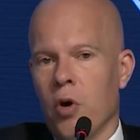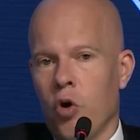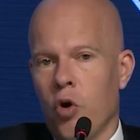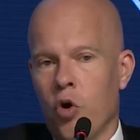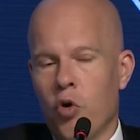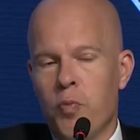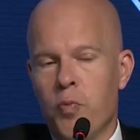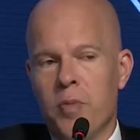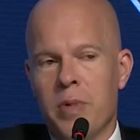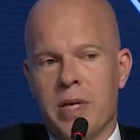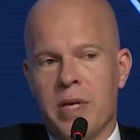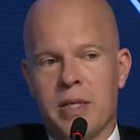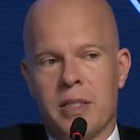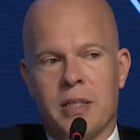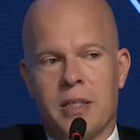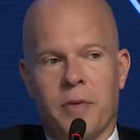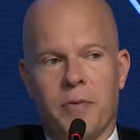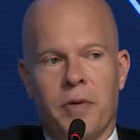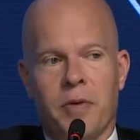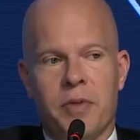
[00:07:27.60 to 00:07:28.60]
openness
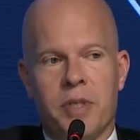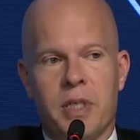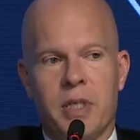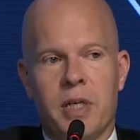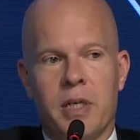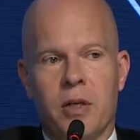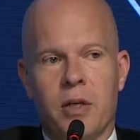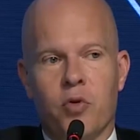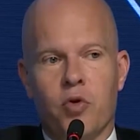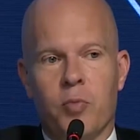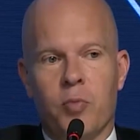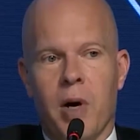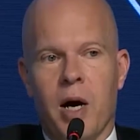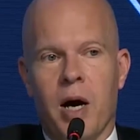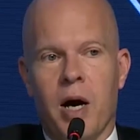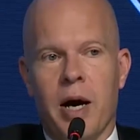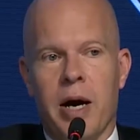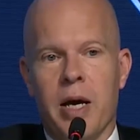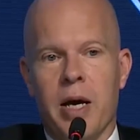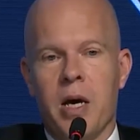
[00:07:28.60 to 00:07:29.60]
that we've seen in
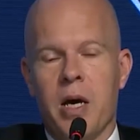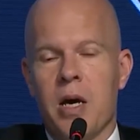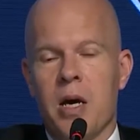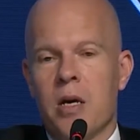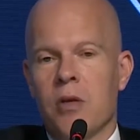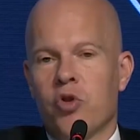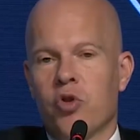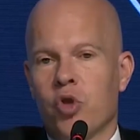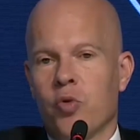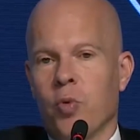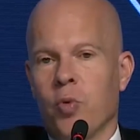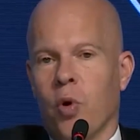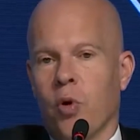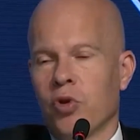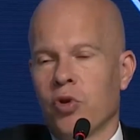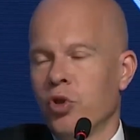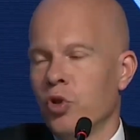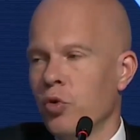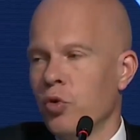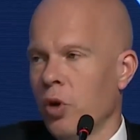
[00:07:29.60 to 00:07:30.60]
Dubai
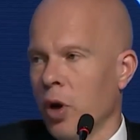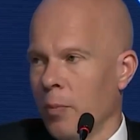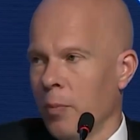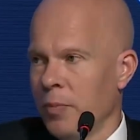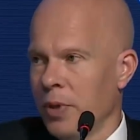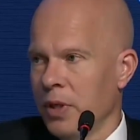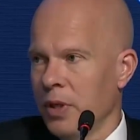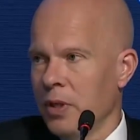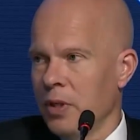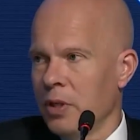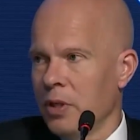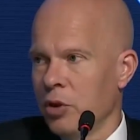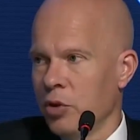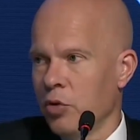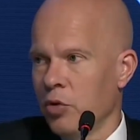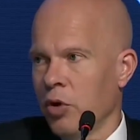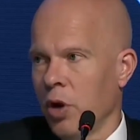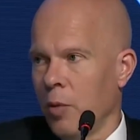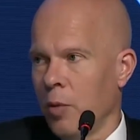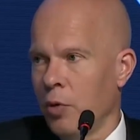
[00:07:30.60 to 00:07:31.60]
towards new companies and
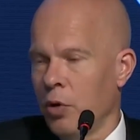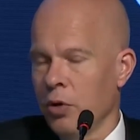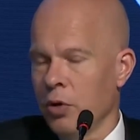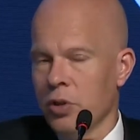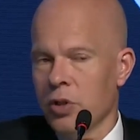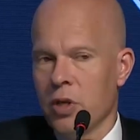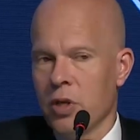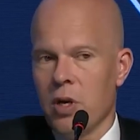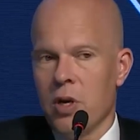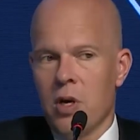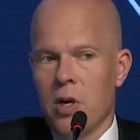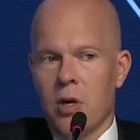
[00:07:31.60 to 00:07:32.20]
new commerce.